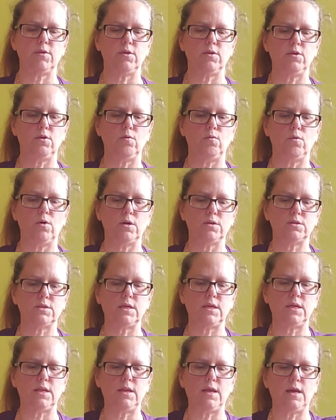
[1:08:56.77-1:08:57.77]
And then
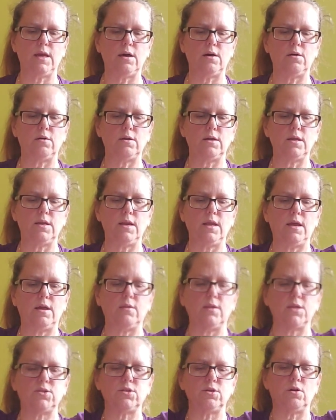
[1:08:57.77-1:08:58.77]
inhale the arms
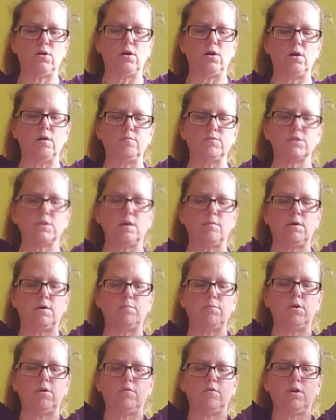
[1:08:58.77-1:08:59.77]
up to the
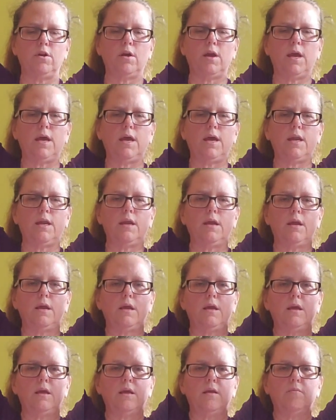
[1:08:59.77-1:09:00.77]
sky, bringing the
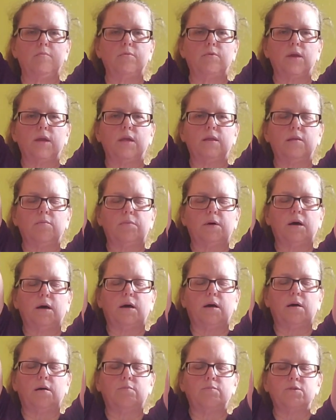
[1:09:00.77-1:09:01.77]
palms of the hands
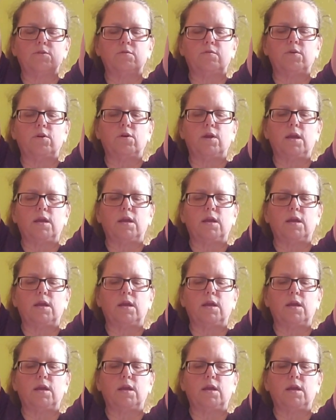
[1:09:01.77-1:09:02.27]
together.